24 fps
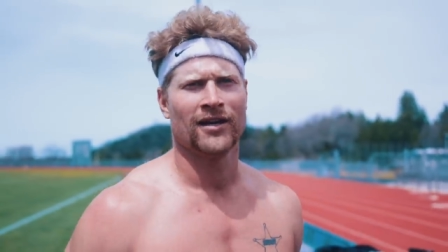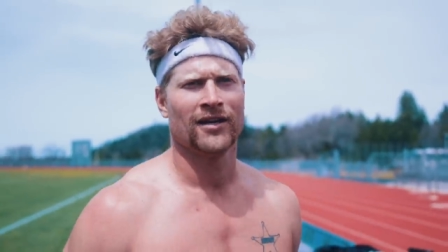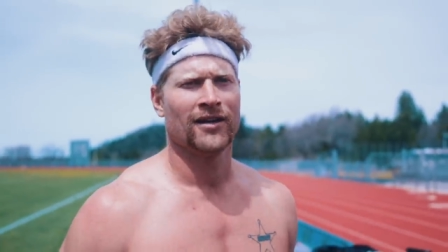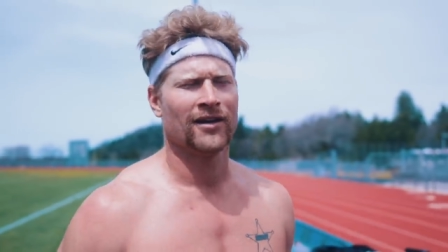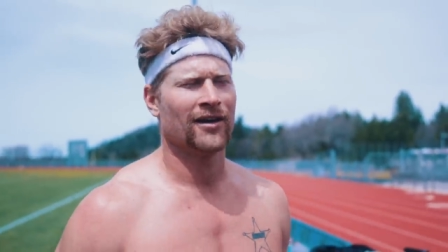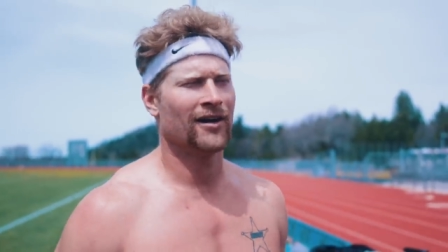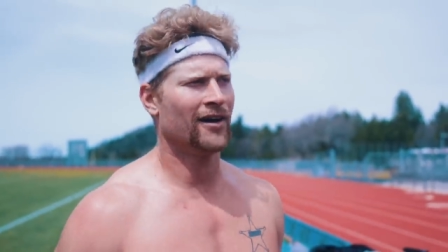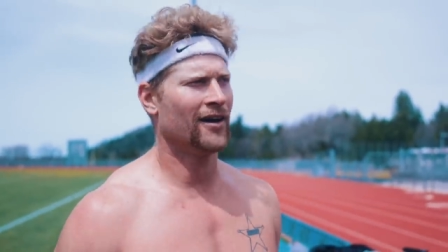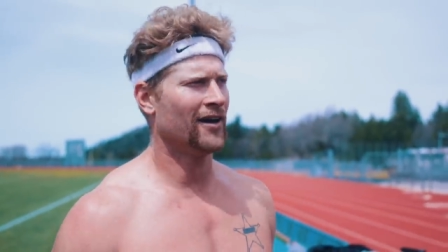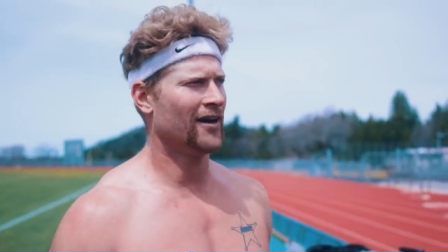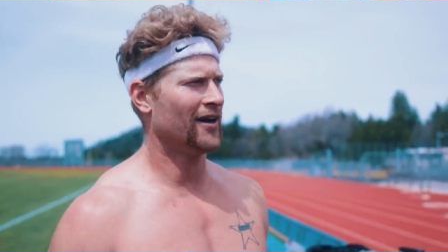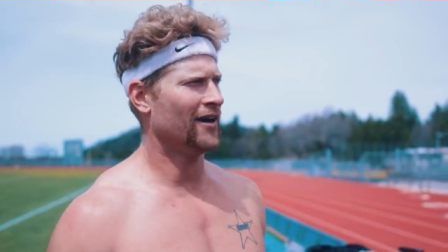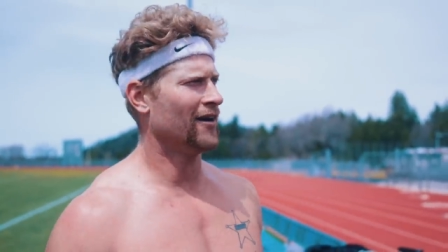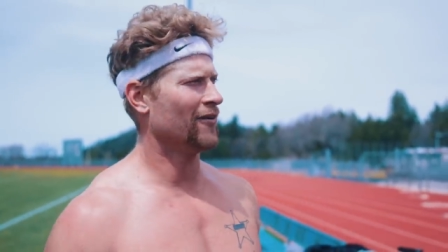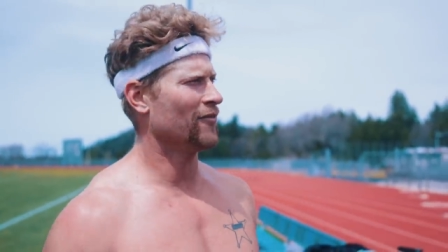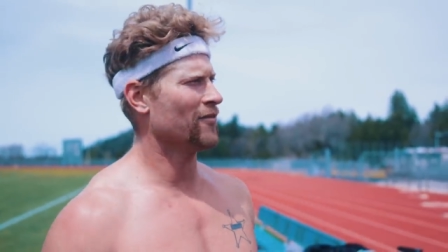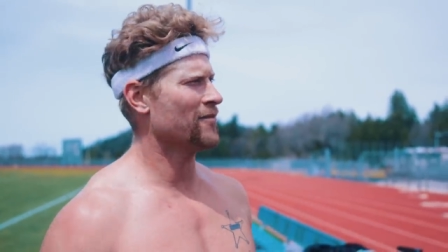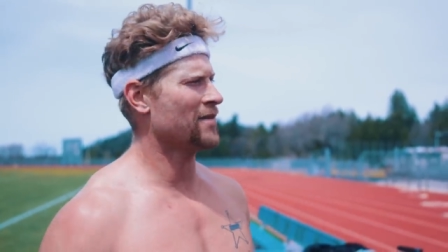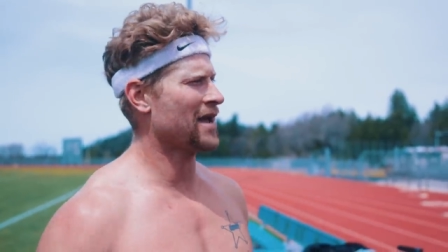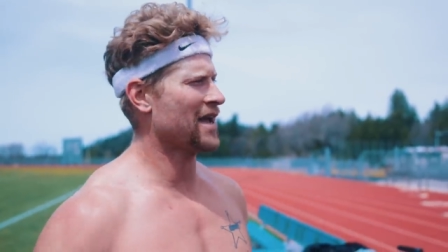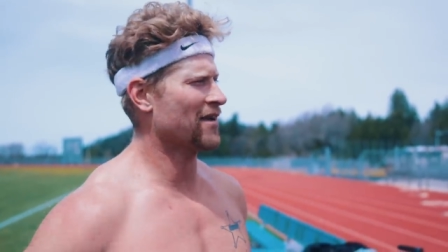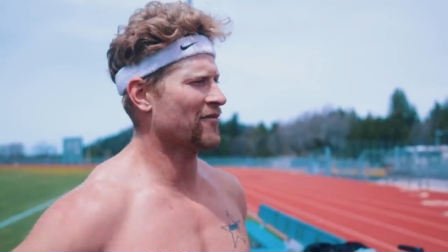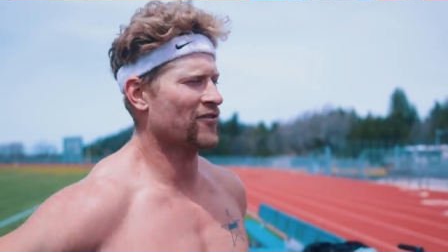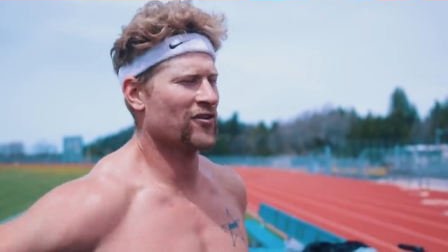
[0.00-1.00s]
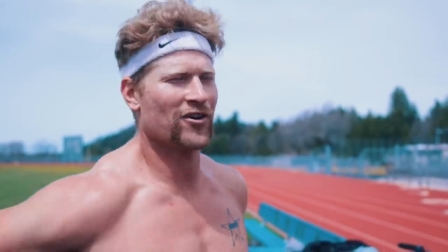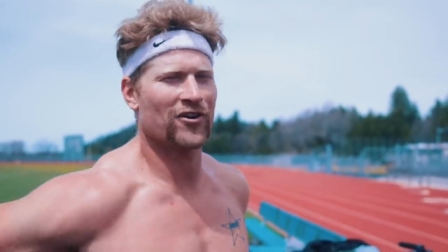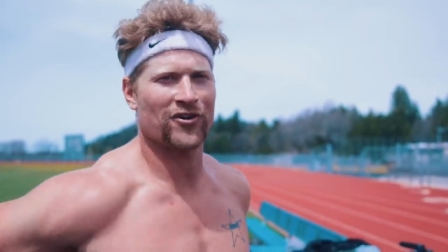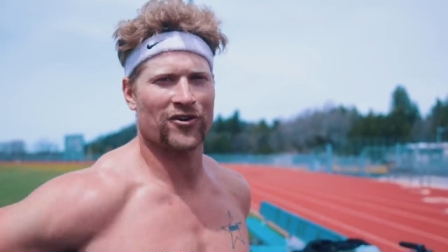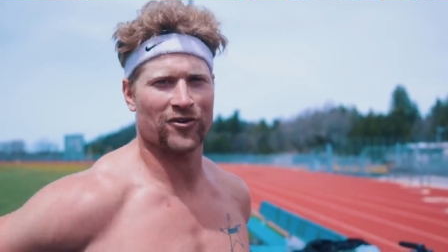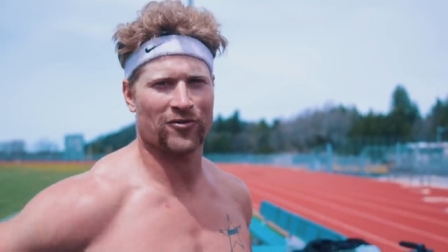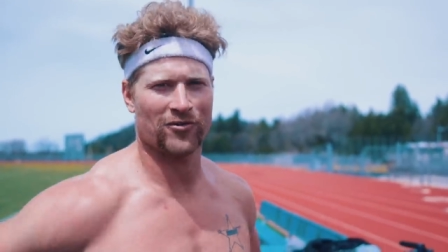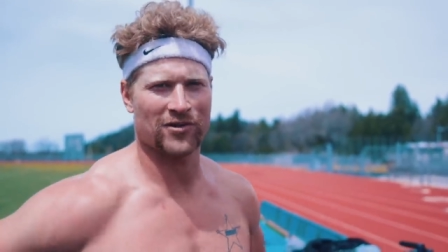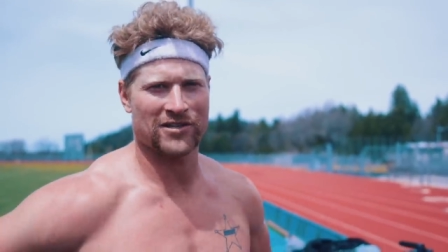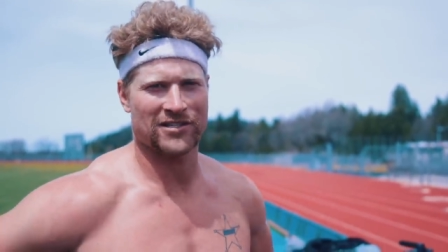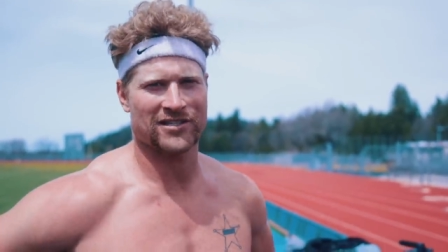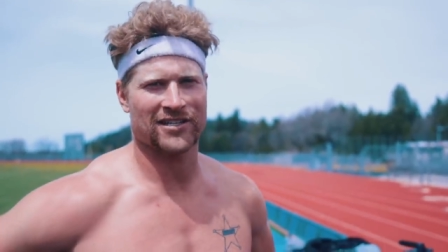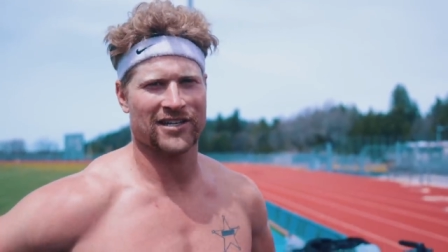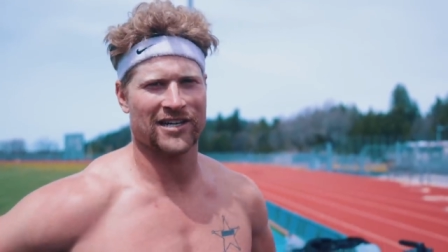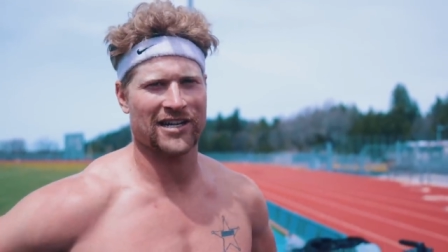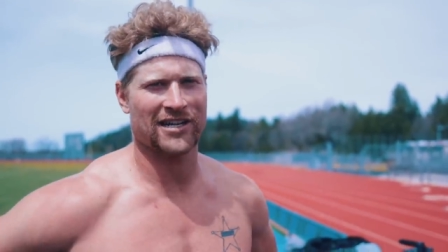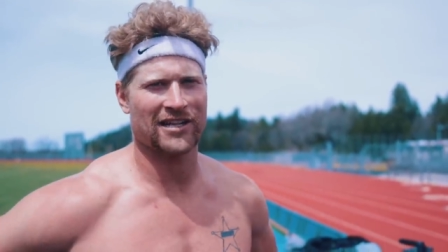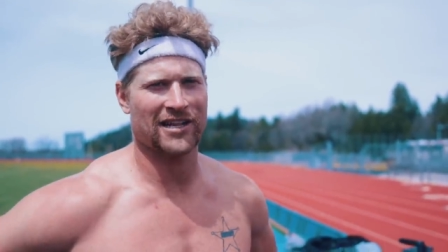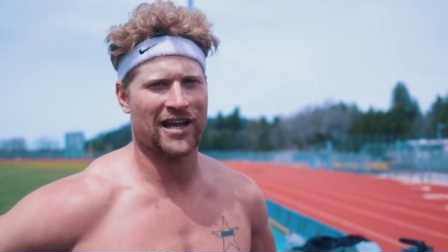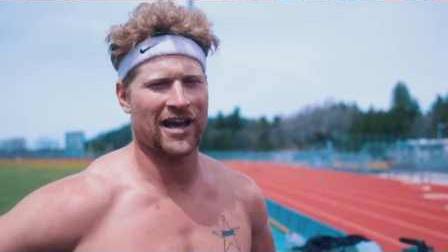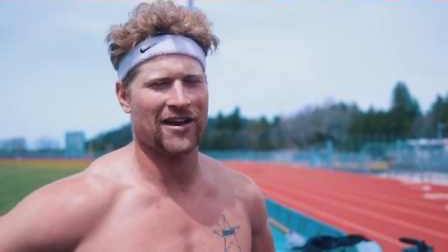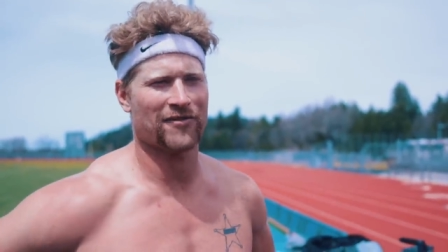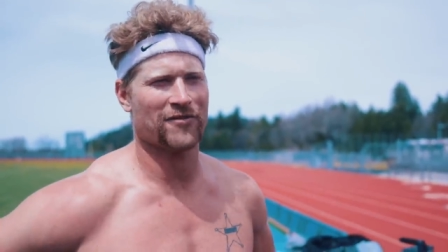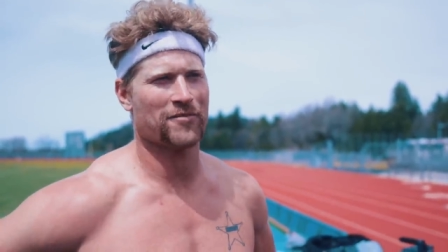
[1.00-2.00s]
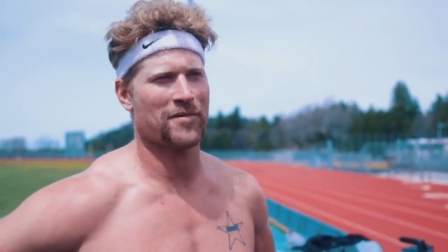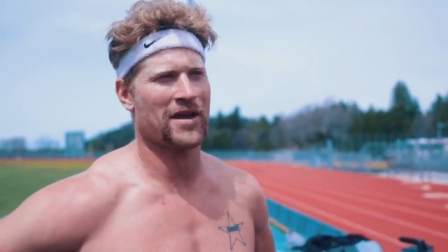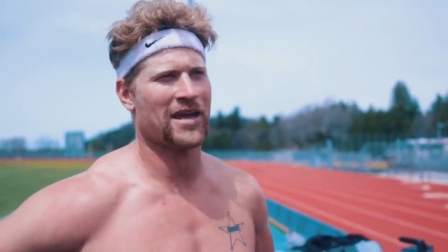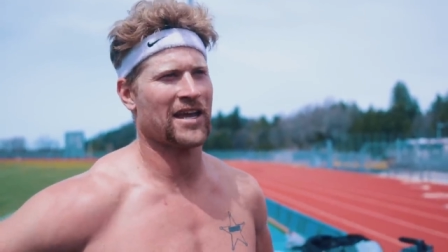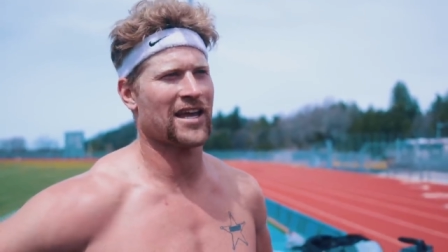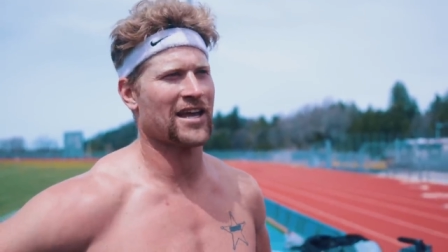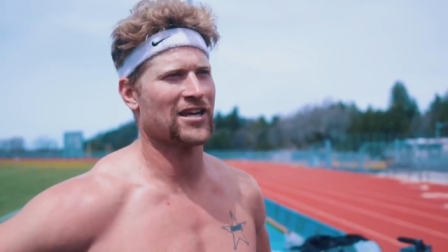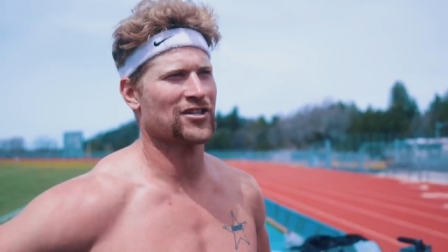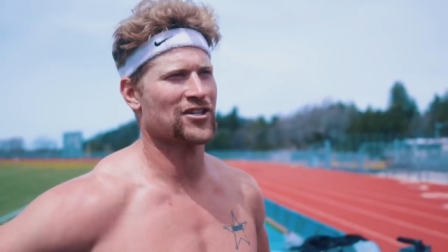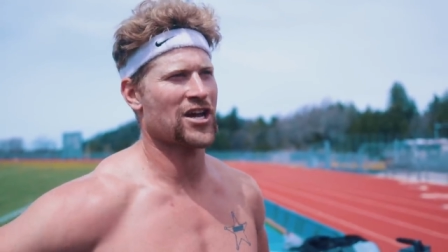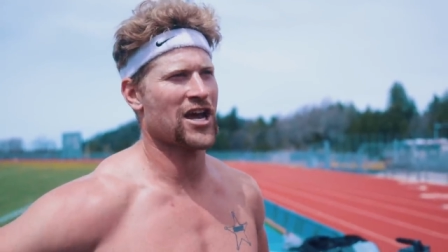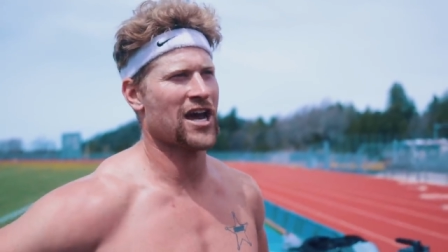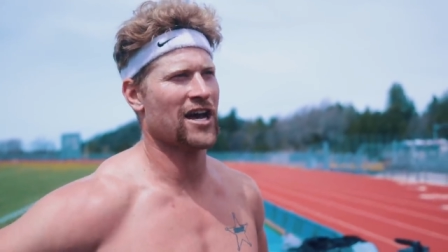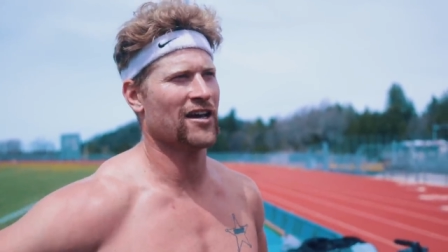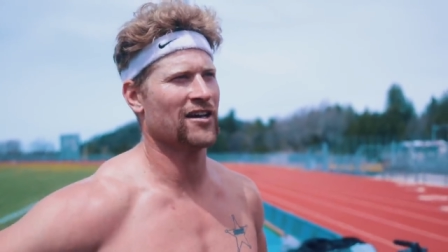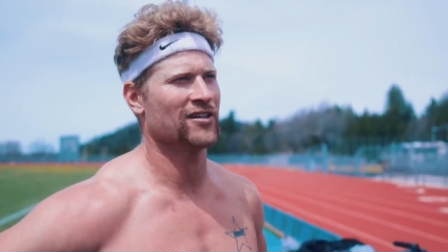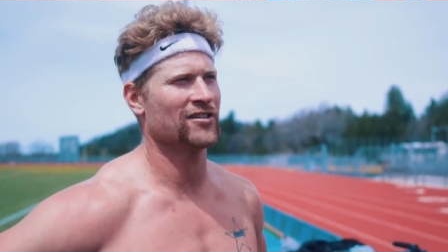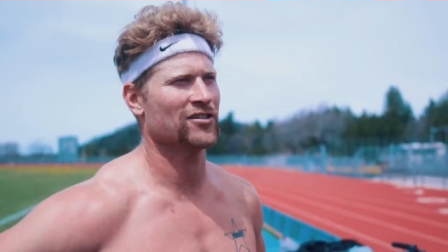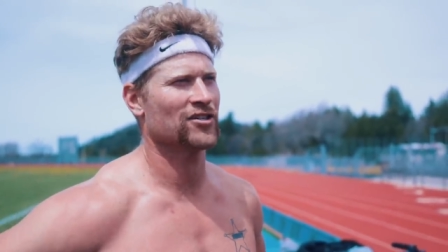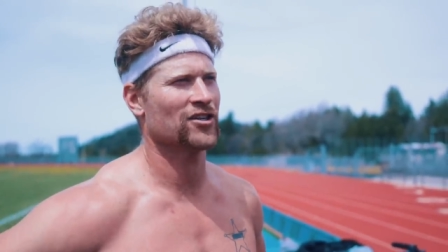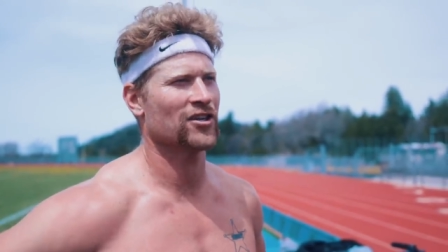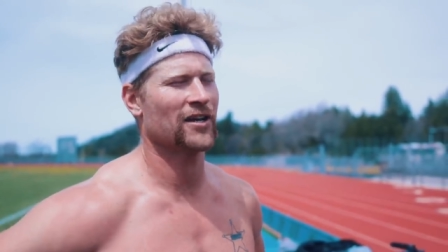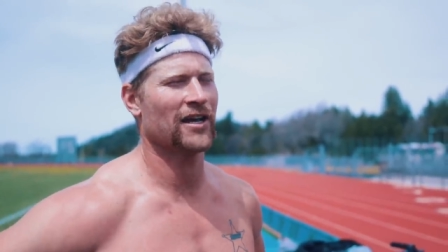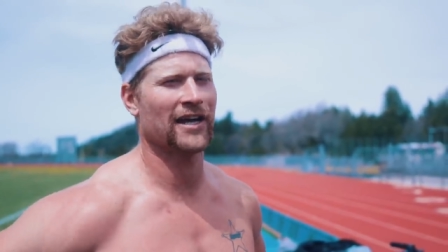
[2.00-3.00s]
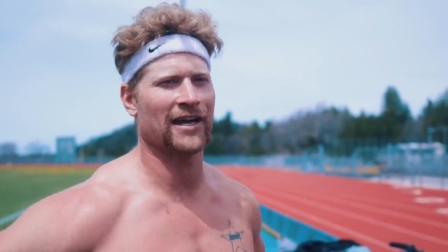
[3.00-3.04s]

Uh, we may even go to the Grizzly and eat, have the pancake challenge.